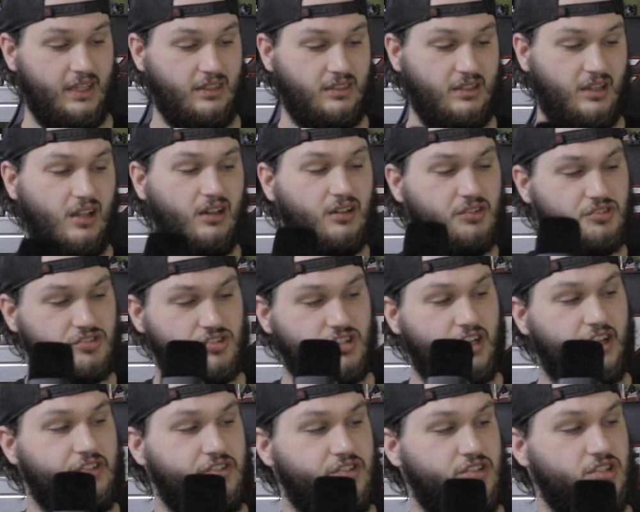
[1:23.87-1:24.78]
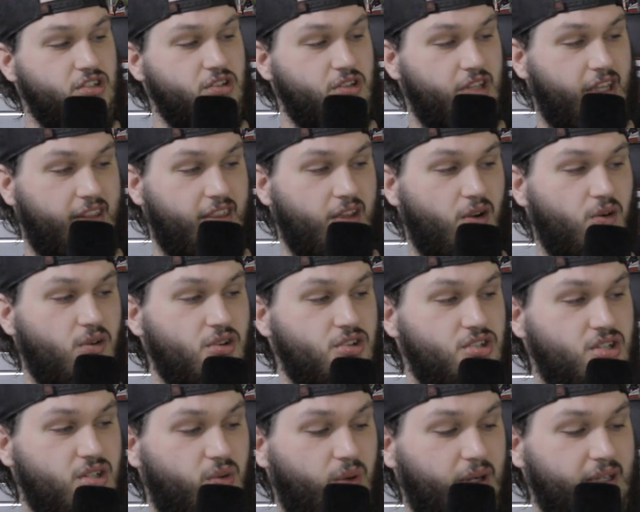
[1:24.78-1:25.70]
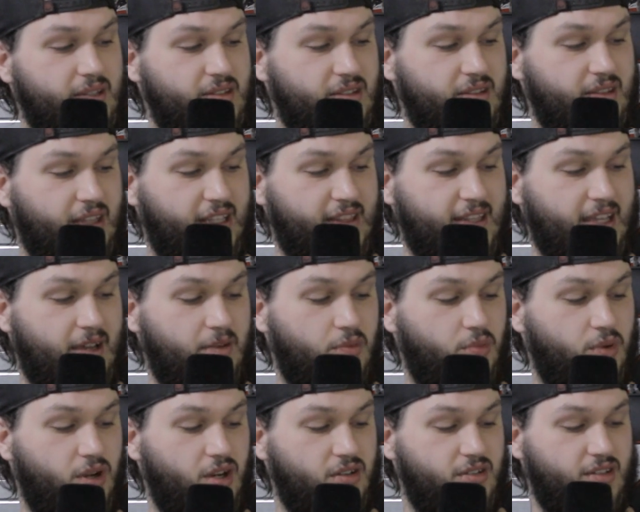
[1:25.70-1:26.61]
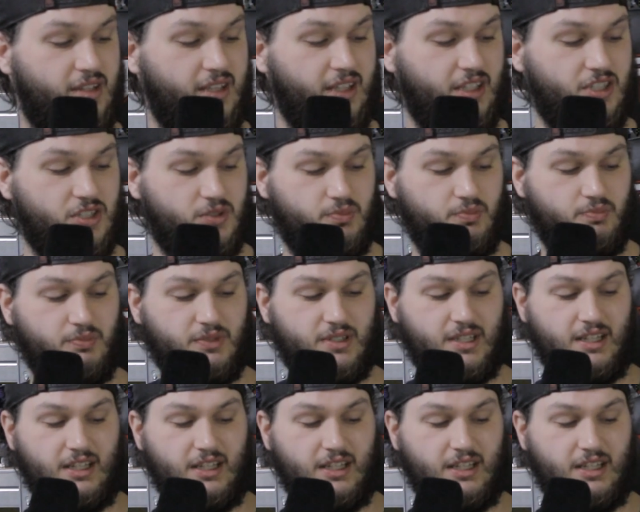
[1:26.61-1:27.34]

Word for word: Like the colors are nice too. Like the orange and the whites and like that weird tealish